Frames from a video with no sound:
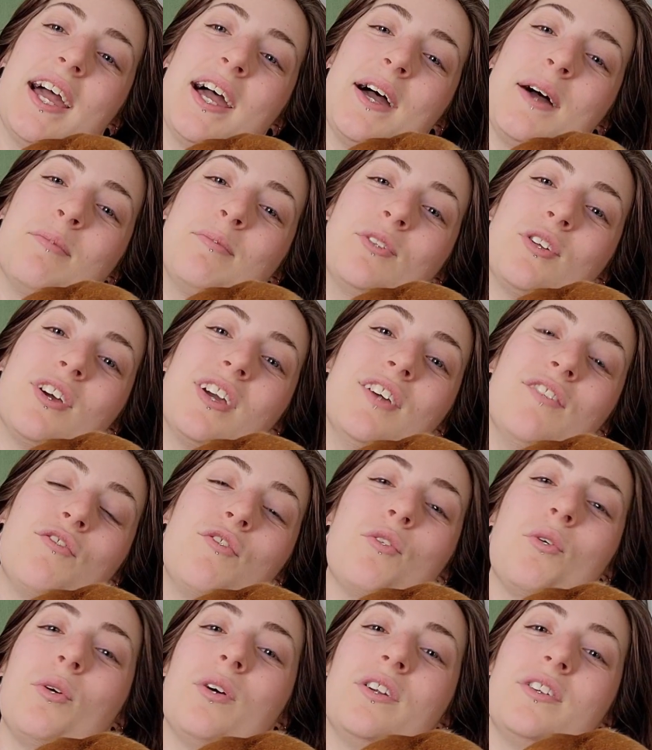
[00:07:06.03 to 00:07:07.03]
am looking
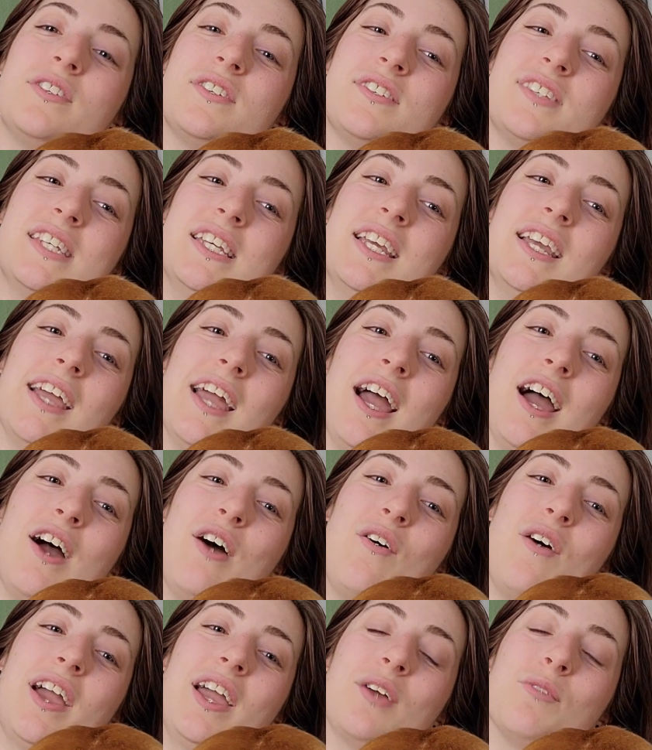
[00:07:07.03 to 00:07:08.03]
forward to seeing
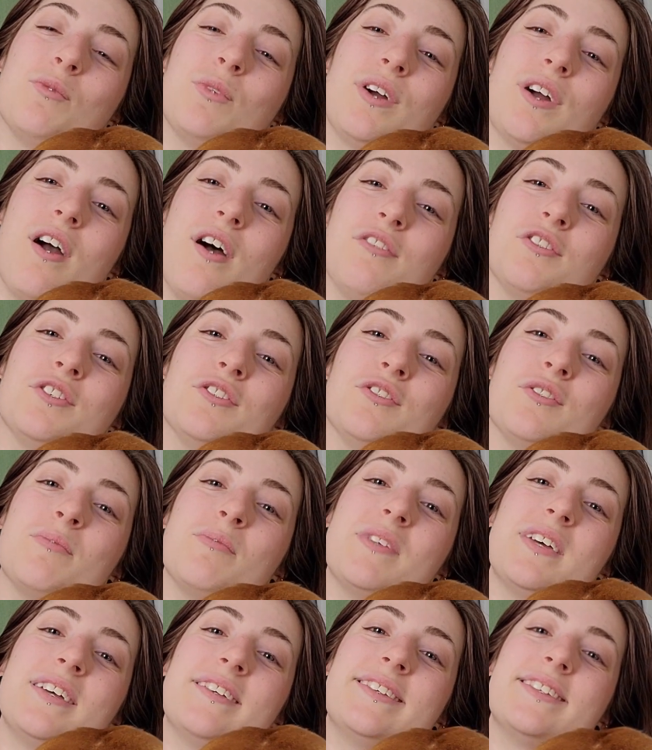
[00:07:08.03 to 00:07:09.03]
how I can recover
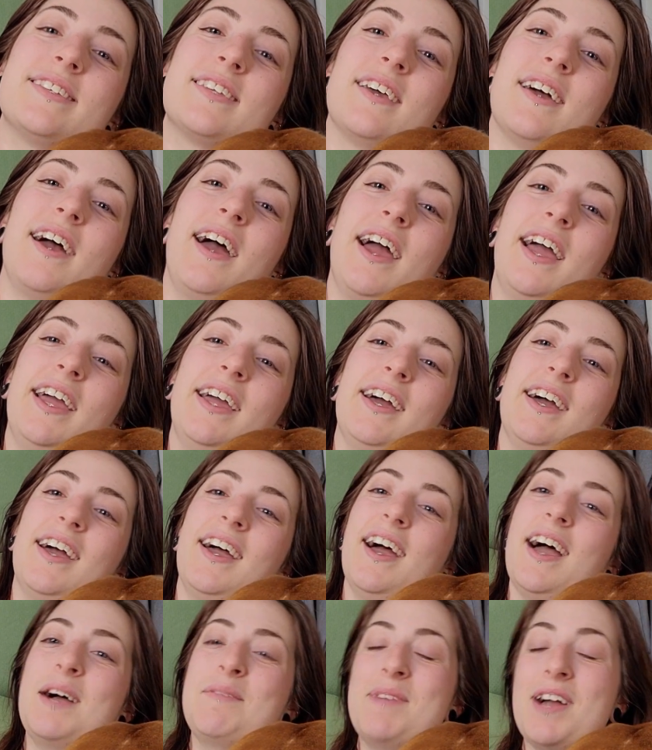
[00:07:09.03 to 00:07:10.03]
from this.
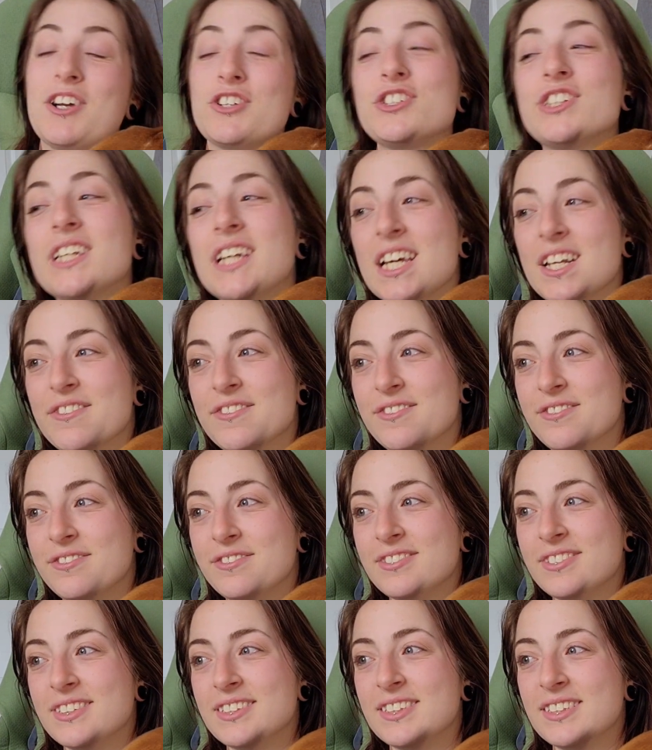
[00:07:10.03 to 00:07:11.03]
I'm actually kind of,
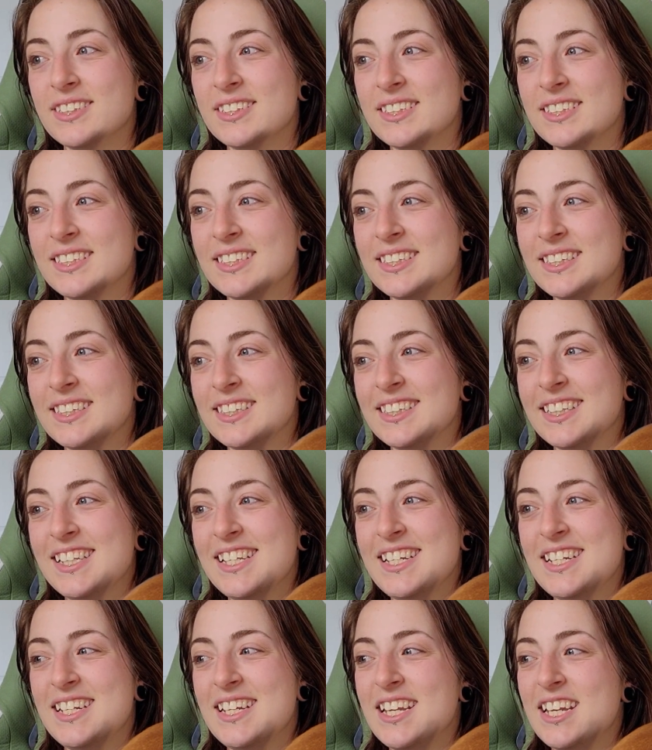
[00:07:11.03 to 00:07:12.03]

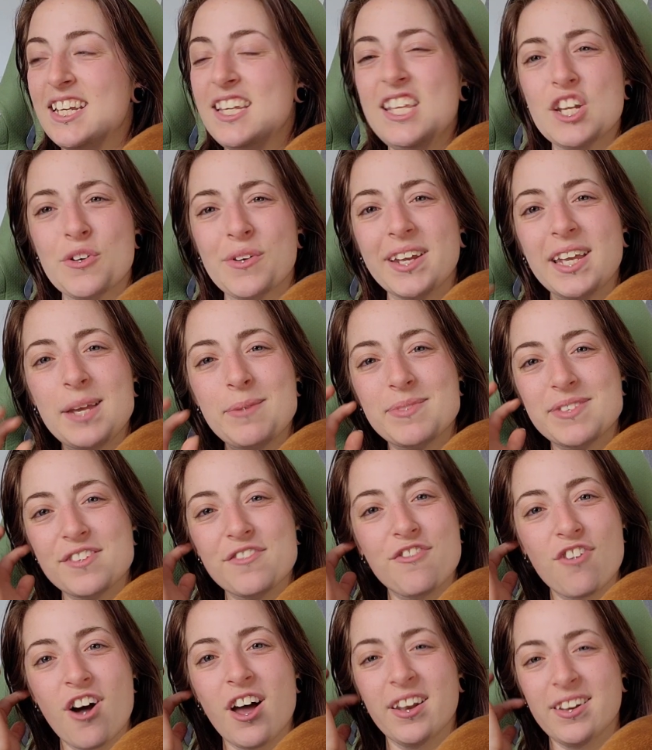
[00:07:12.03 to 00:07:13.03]
it you know, it keeps
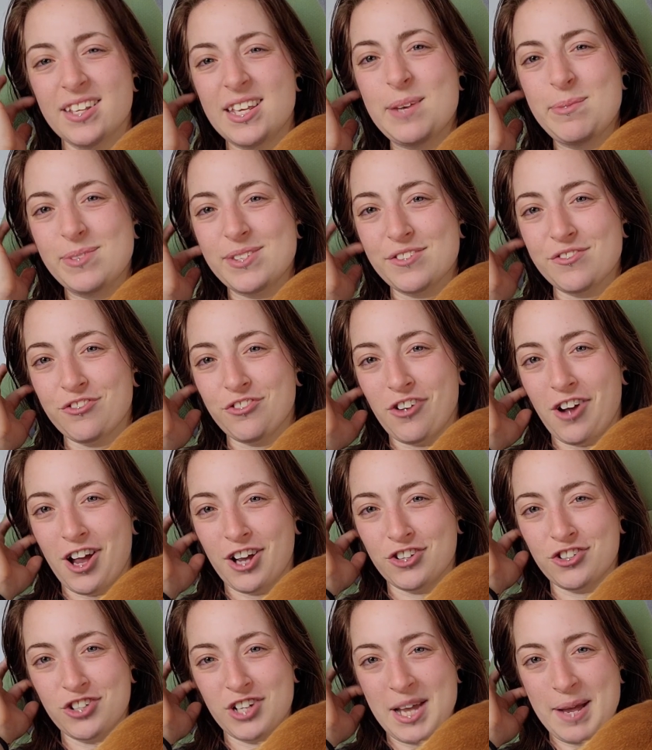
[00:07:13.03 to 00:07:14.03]
it fun, keeps it
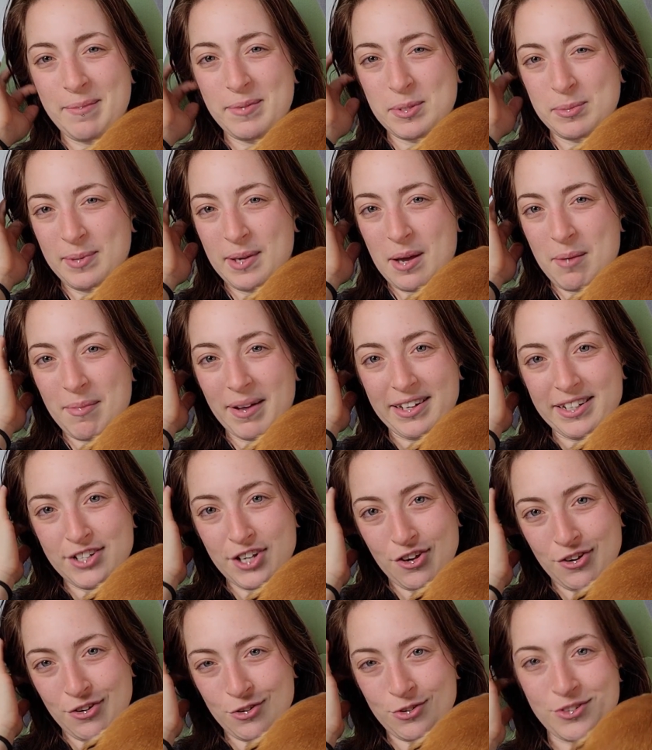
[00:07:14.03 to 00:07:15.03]
fresh, keeps me on my
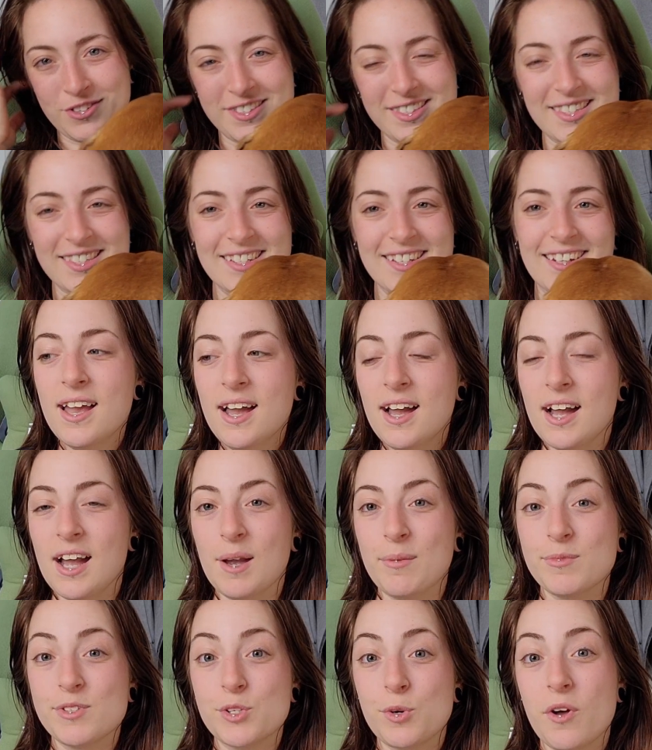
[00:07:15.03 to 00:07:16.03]
toes.
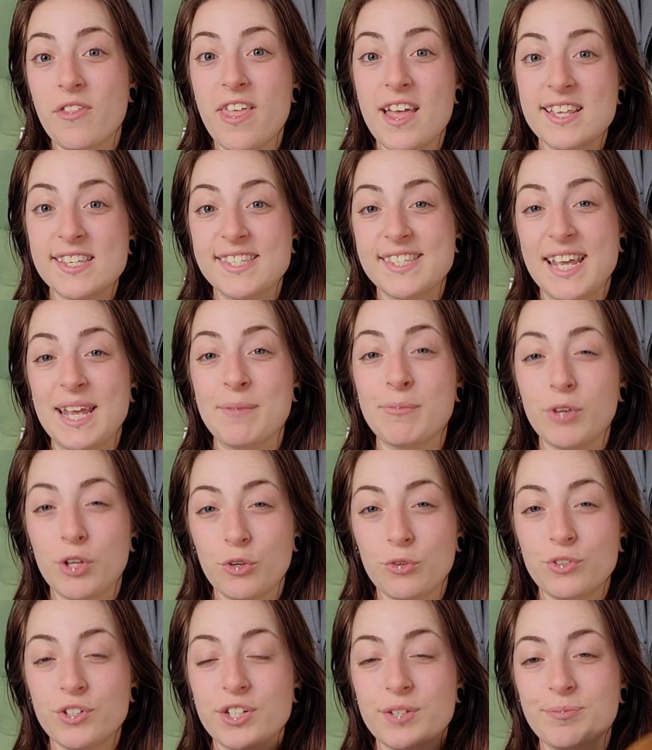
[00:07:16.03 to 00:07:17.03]
So on that same
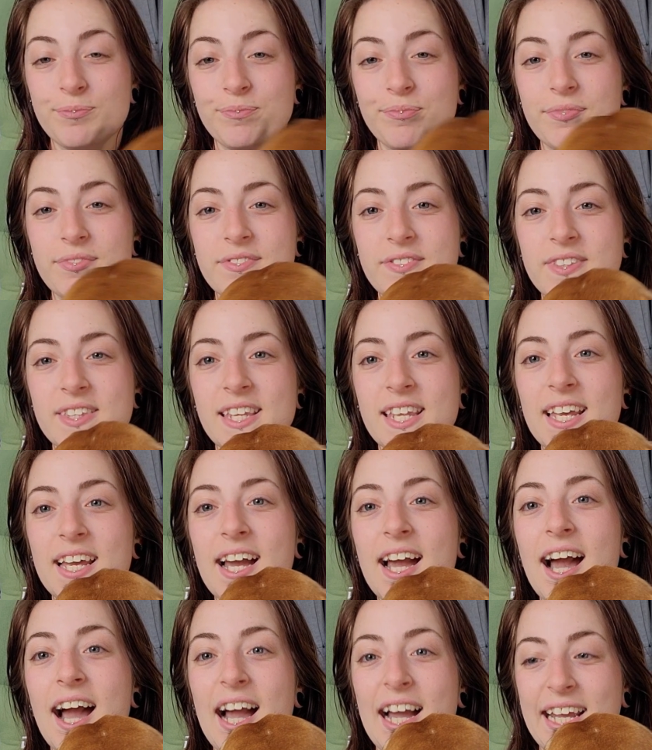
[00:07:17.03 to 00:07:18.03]
note,
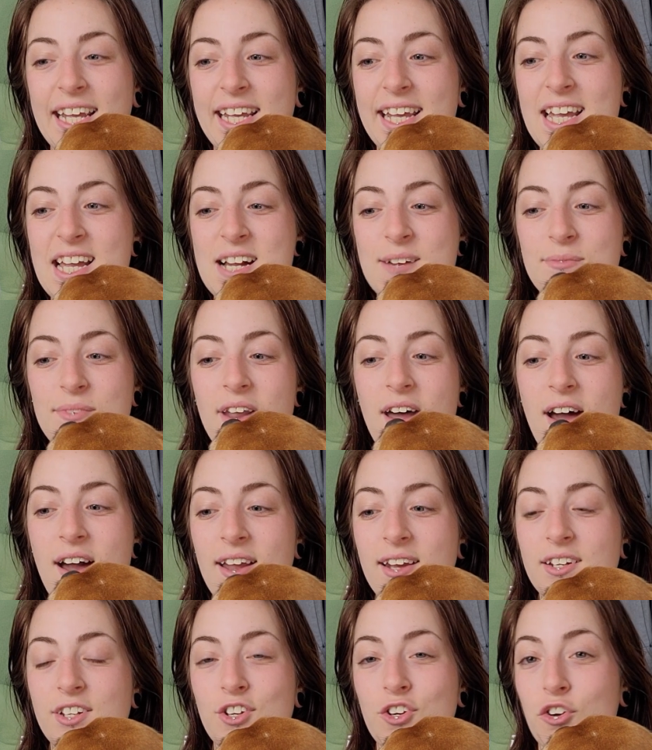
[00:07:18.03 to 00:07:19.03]
I am
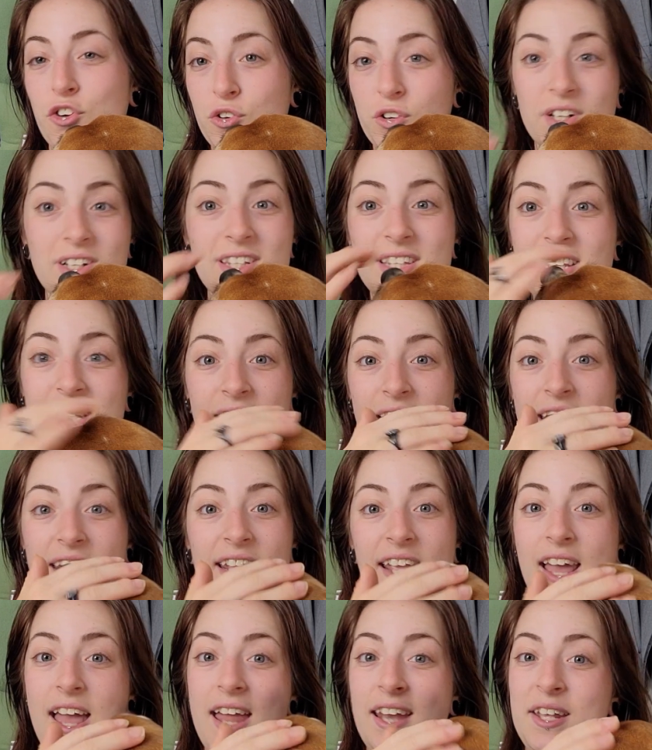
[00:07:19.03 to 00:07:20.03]
not currently
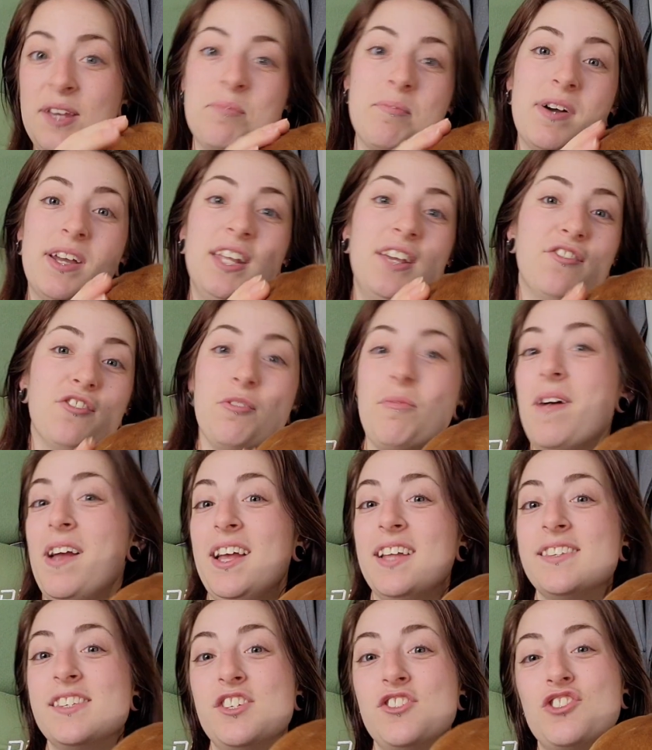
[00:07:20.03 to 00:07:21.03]
getting any money from my
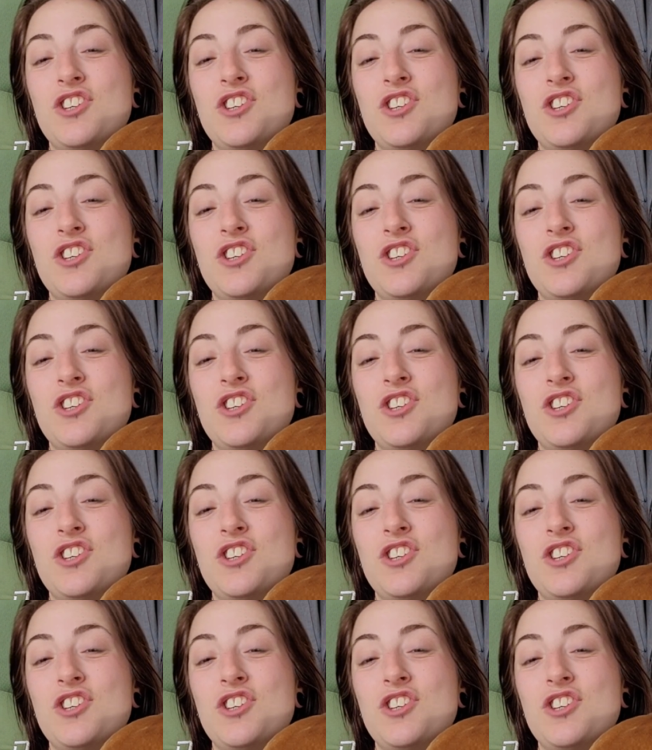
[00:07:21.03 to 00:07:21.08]
Etsy